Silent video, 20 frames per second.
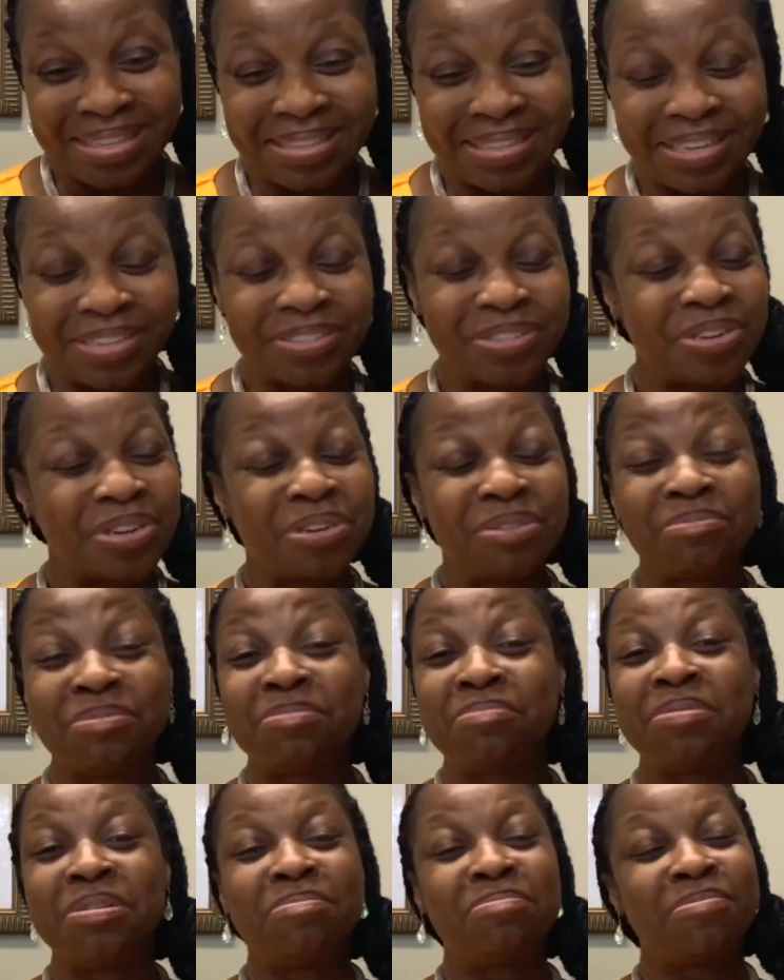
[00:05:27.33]
There's going to be
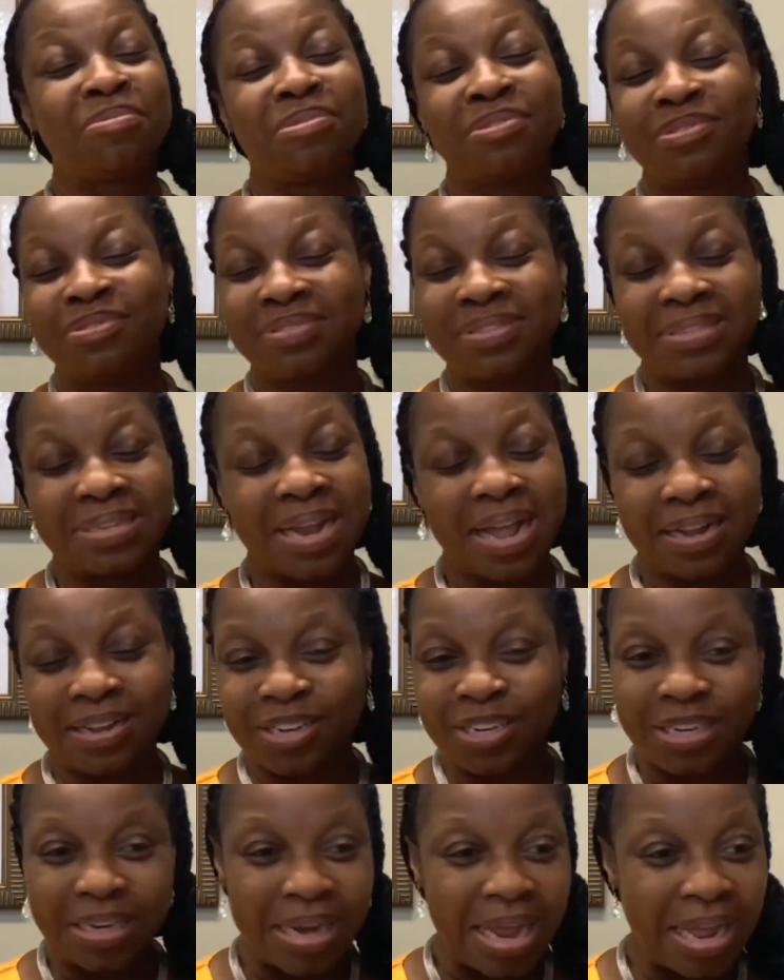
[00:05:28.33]
people who's not
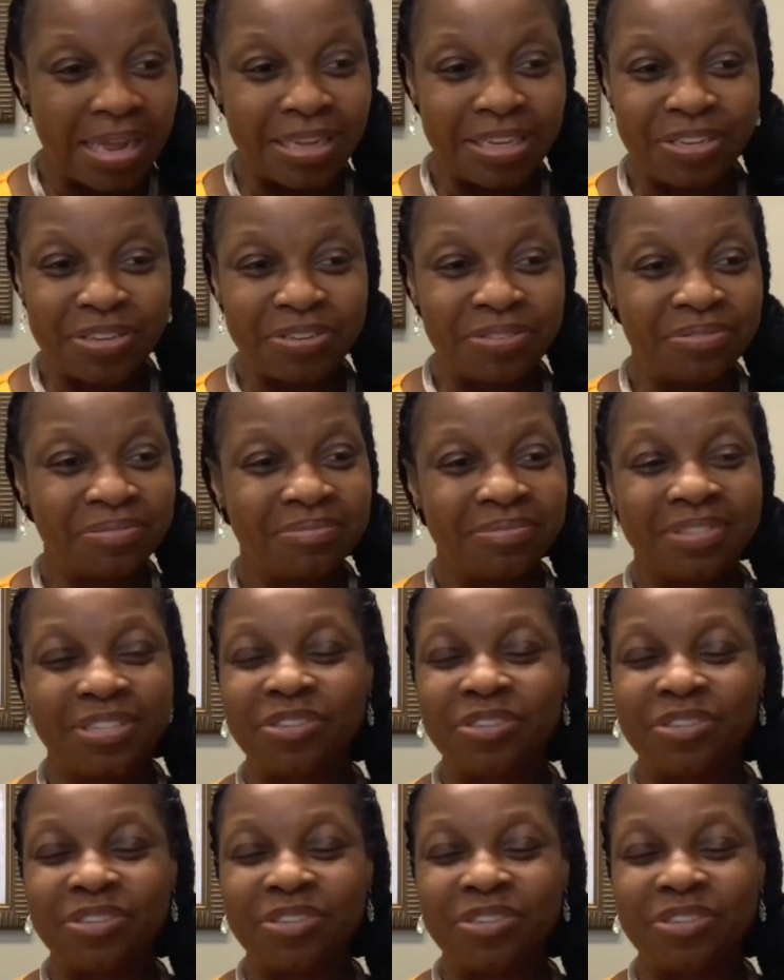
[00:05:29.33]
going to like you.